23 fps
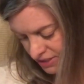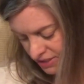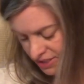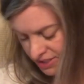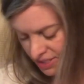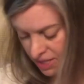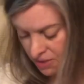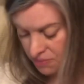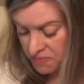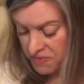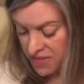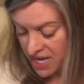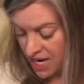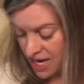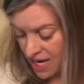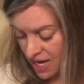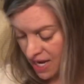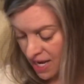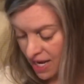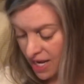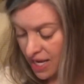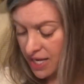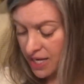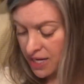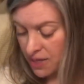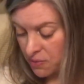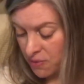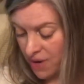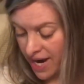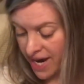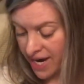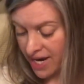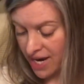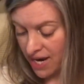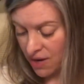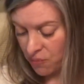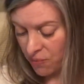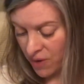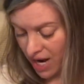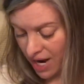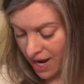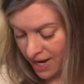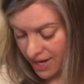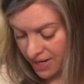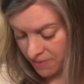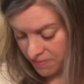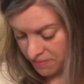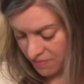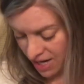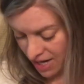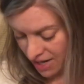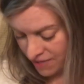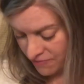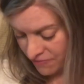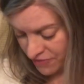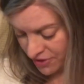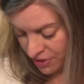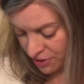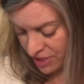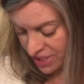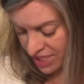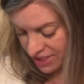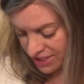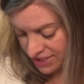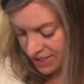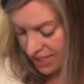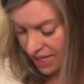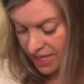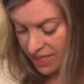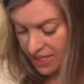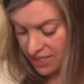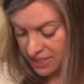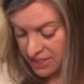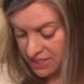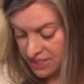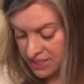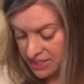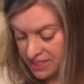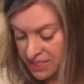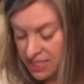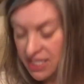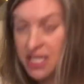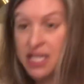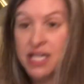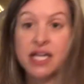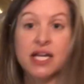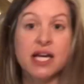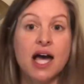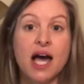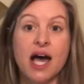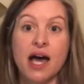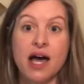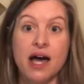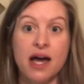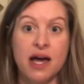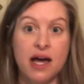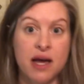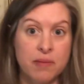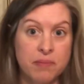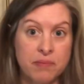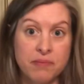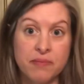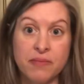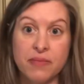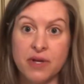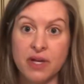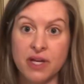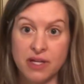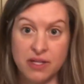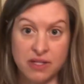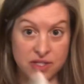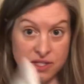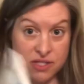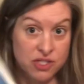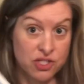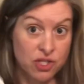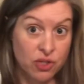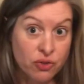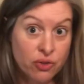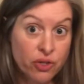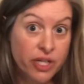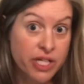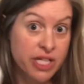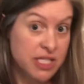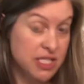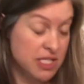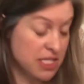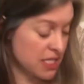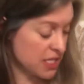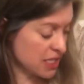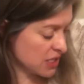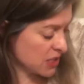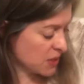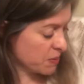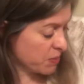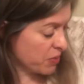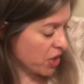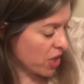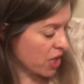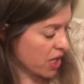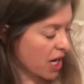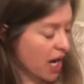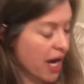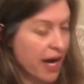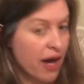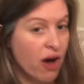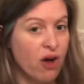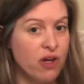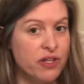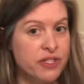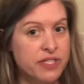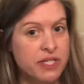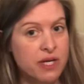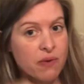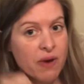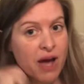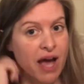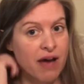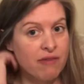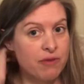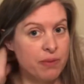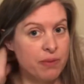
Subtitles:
So anyway, I'm very excited to see, to look into this book. I also have a